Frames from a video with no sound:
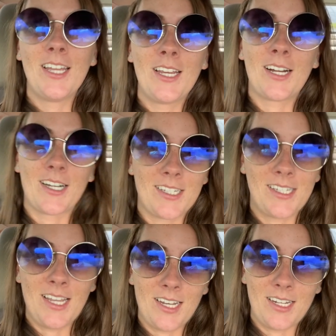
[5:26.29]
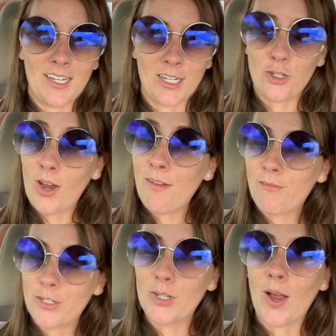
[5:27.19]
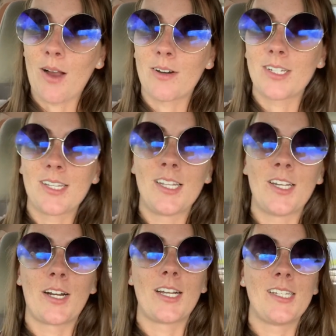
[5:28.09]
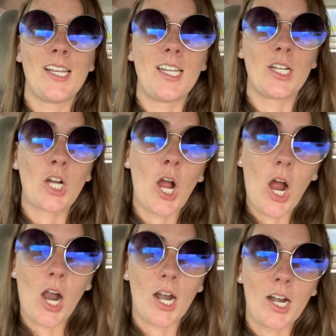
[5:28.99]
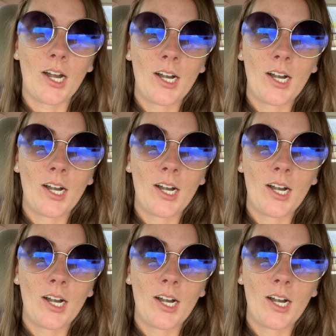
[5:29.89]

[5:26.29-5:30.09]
you're gonna sit in a tram for 2 hours and then you're gonna sit in your car